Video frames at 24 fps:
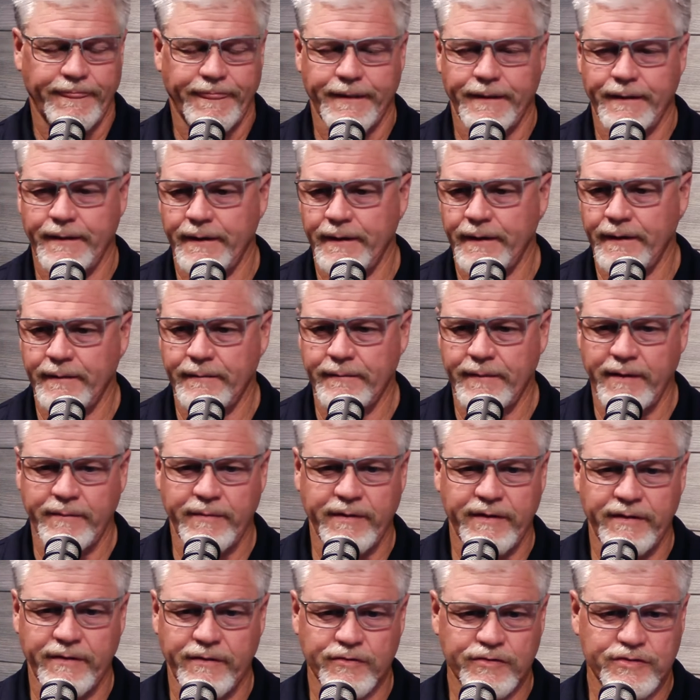
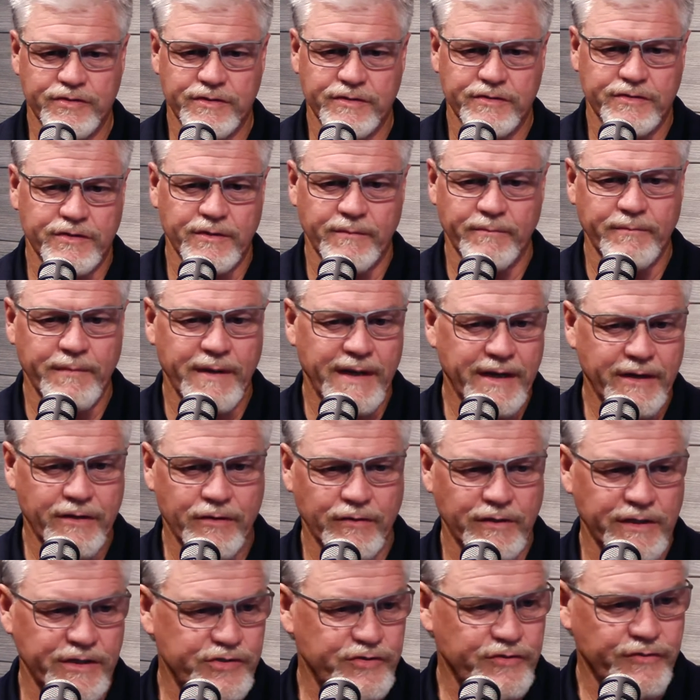maybe there's some
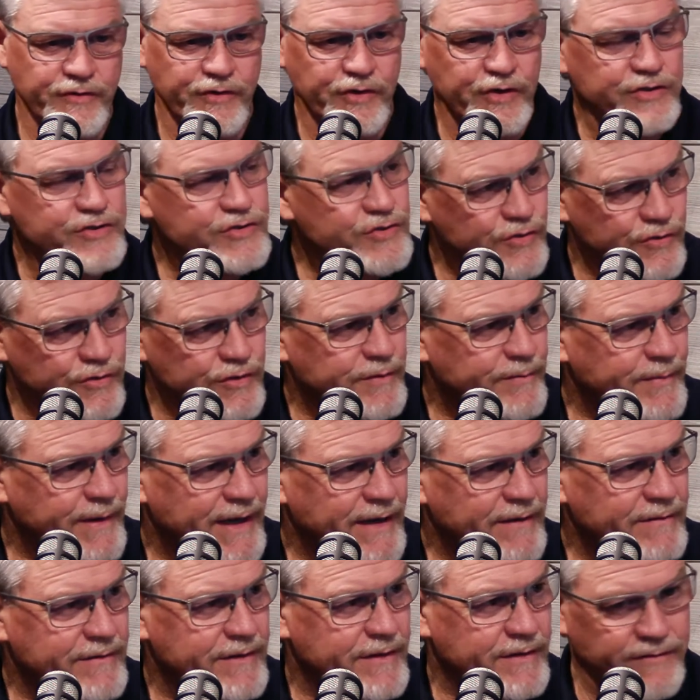medical issue they're concerned
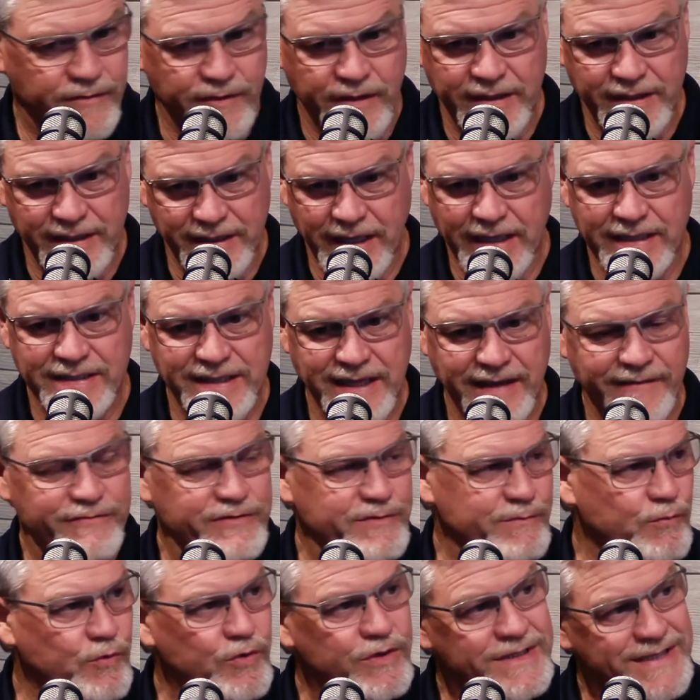about that they'd like to have
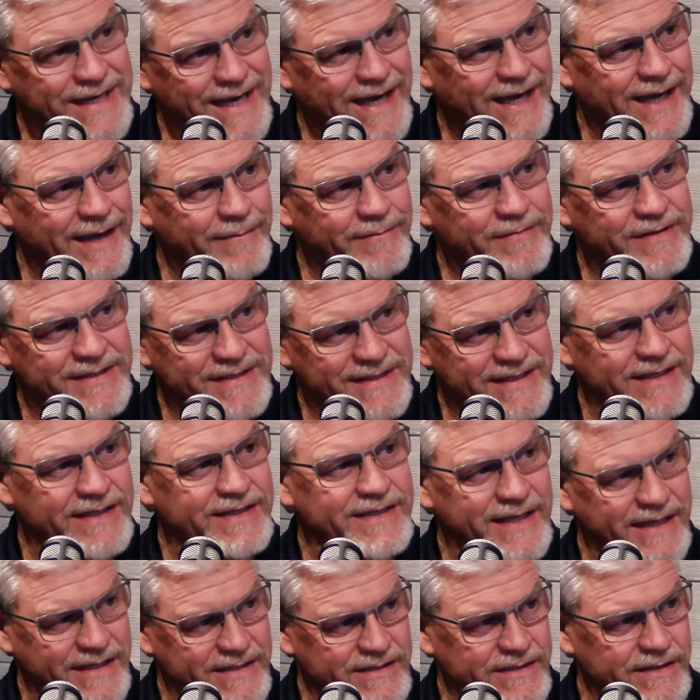some more time to see it
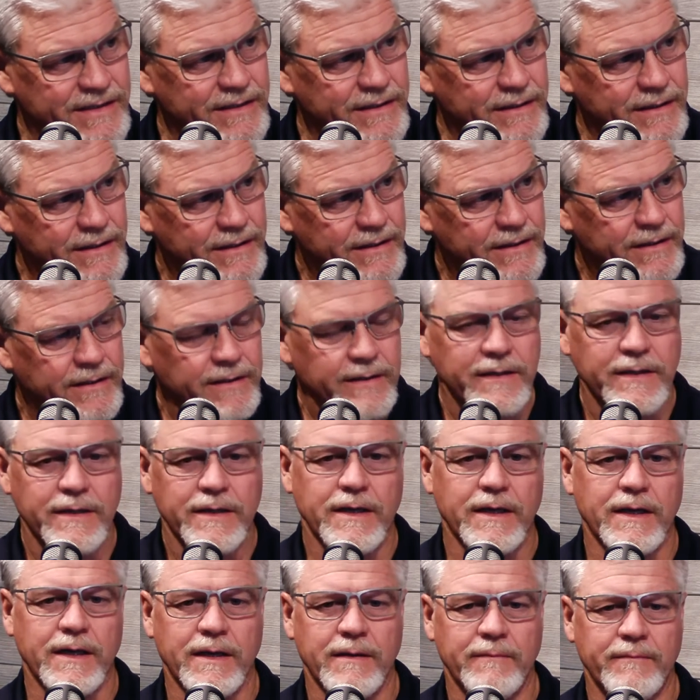tested.
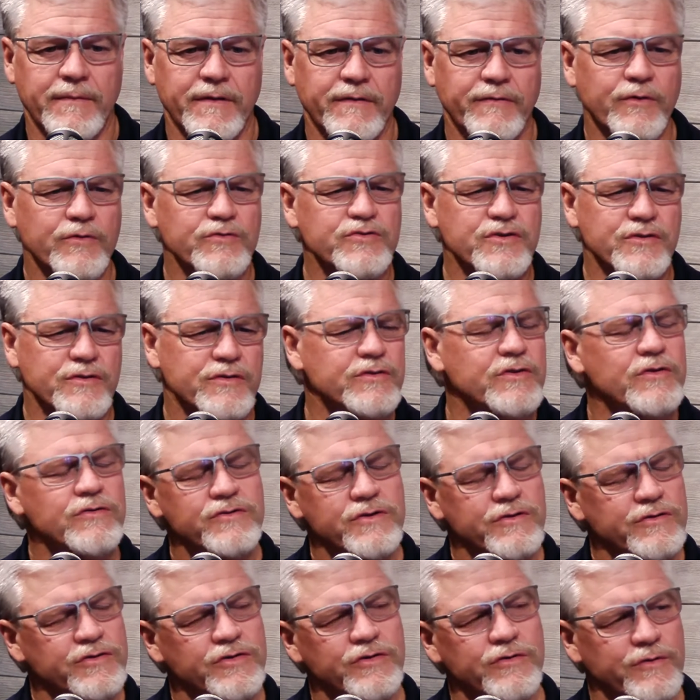Mm-hmm. Those are
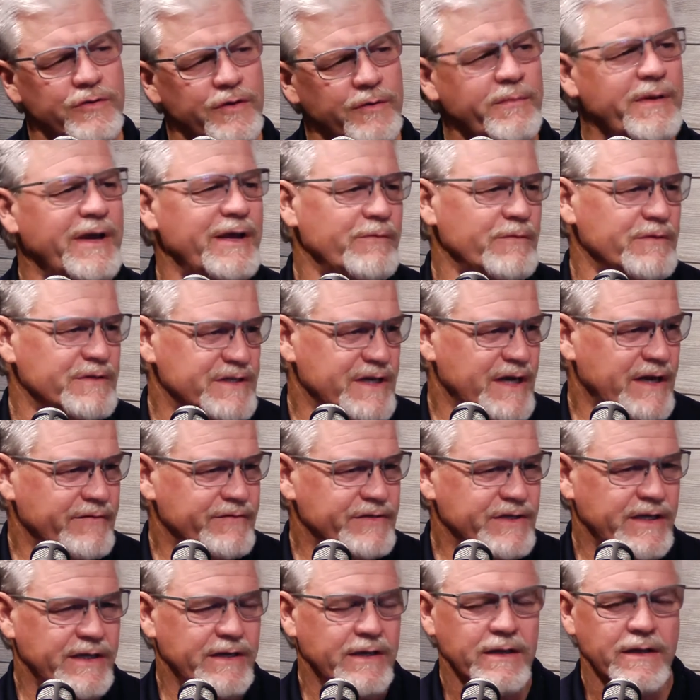two of the main ones that I've
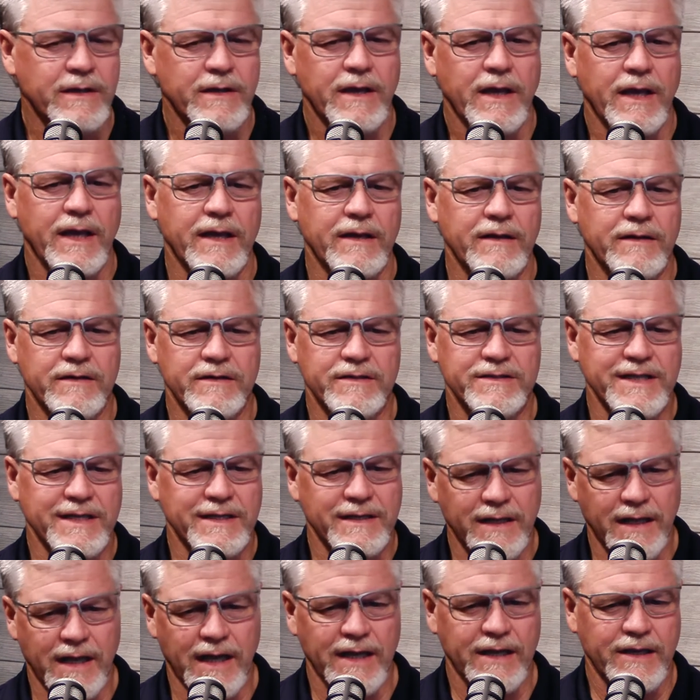seen. And to say
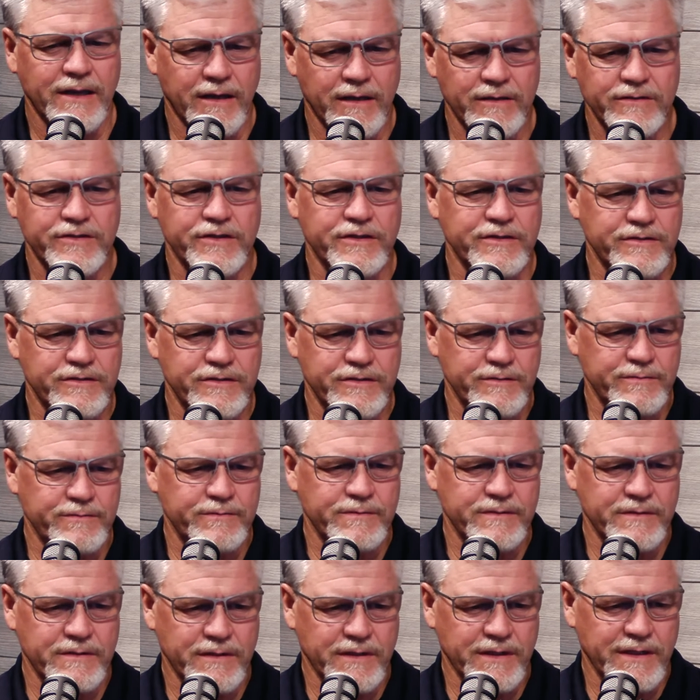that I
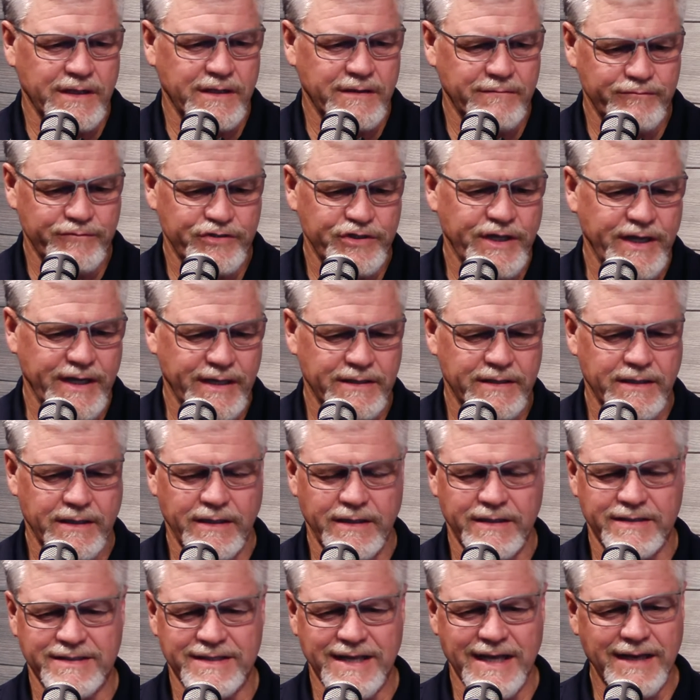conscientiously object,
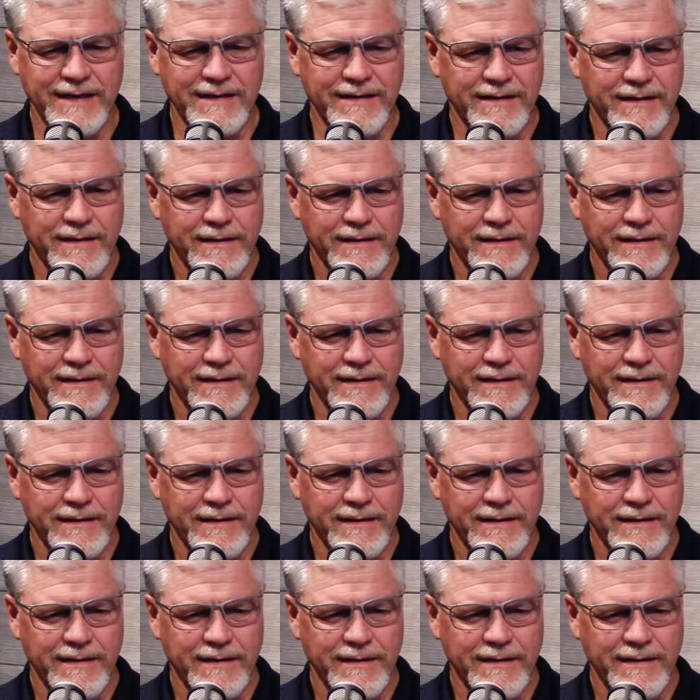is that